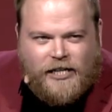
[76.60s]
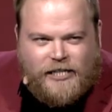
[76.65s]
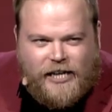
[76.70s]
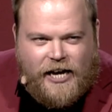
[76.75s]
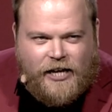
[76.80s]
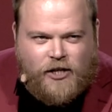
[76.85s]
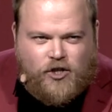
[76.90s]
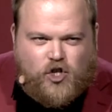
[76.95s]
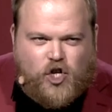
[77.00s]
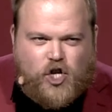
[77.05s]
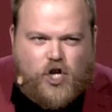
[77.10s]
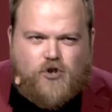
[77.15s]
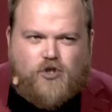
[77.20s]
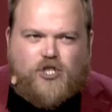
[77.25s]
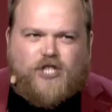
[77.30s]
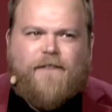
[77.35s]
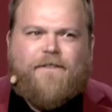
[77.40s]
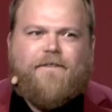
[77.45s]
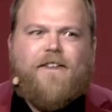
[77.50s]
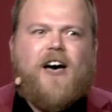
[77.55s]
to introduce
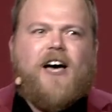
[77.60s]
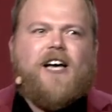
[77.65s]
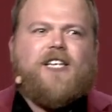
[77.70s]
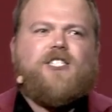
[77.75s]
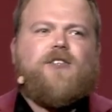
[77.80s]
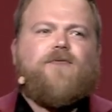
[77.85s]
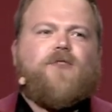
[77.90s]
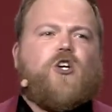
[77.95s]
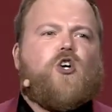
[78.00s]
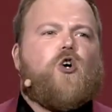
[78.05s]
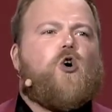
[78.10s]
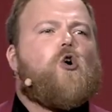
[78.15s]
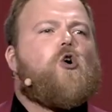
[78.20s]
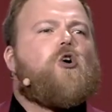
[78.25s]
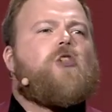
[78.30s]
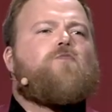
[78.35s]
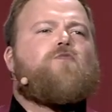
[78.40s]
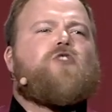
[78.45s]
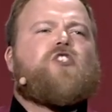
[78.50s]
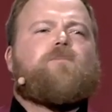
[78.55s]
the first of the
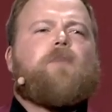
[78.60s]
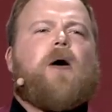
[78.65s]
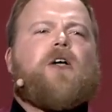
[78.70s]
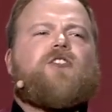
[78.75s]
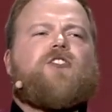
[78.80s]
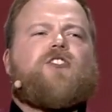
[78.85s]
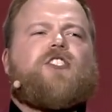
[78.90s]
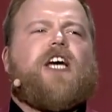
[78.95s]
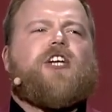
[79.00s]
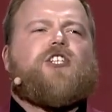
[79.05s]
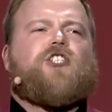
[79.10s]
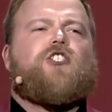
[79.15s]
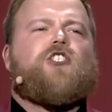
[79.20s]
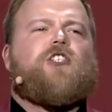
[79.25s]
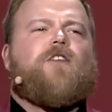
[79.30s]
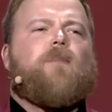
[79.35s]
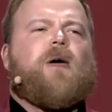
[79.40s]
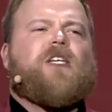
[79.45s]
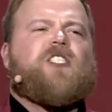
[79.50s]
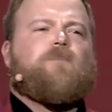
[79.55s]
call and response sections
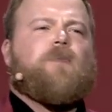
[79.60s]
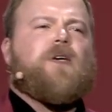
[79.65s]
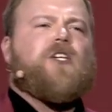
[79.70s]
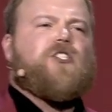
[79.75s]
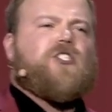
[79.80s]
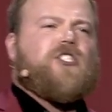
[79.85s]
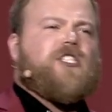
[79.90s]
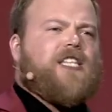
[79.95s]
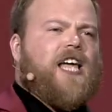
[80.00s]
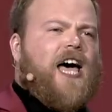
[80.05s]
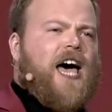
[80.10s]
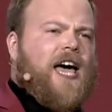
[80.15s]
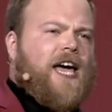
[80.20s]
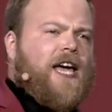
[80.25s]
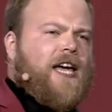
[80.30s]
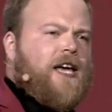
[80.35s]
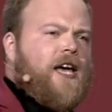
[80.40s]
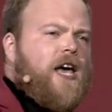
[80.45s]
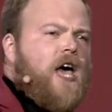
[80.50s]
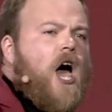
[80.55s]
of my speech
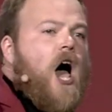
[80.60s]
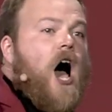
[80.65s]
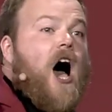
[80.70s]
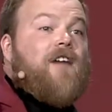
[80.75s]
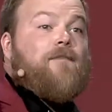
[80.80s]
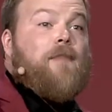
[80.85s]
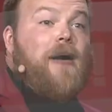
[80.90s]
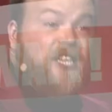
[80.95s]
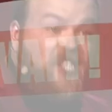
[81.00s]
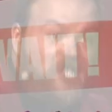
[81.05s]
today. I've made